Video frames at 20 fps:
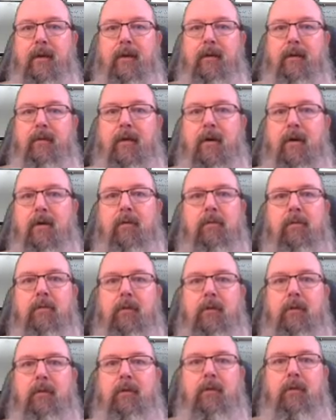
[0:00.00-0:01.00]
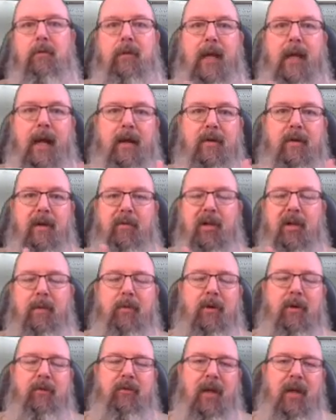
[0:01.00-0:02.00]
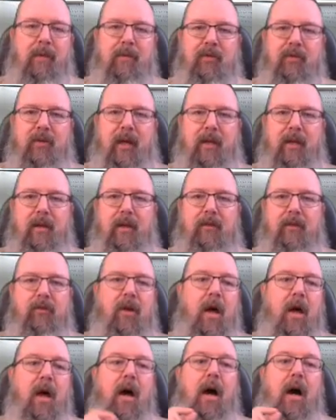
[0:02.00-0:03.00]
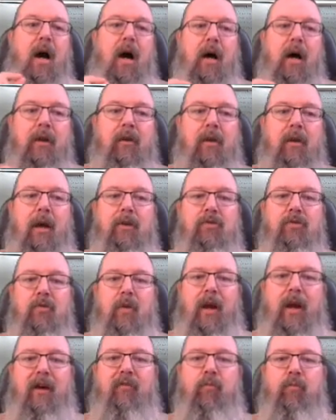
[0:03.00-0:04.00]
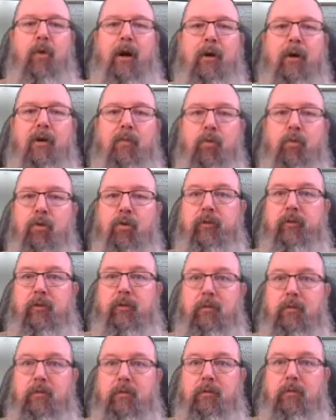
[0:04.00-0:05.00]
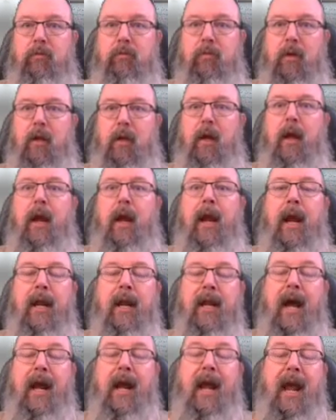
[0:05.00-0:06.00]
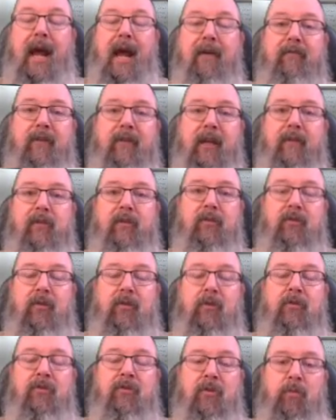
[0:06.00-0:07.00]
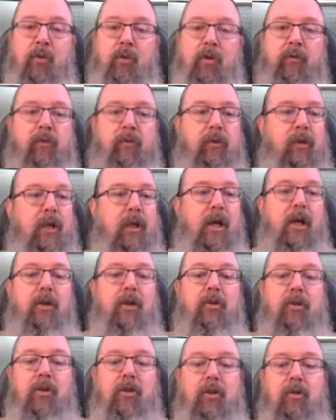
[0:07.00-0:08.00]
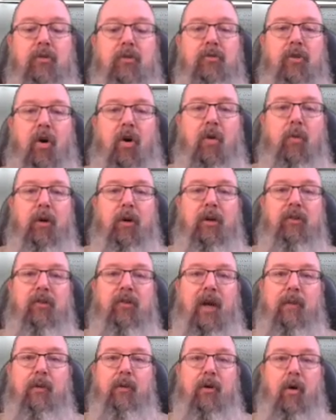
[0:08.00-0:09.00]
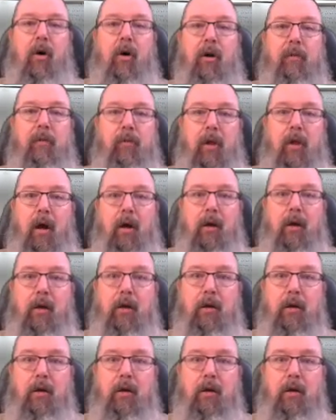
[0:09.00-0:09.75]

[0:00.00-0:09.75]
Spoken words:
No, you can't double up on assignments like this unless you have prior approval. And I have given students approval to use the homework assignment on a blog.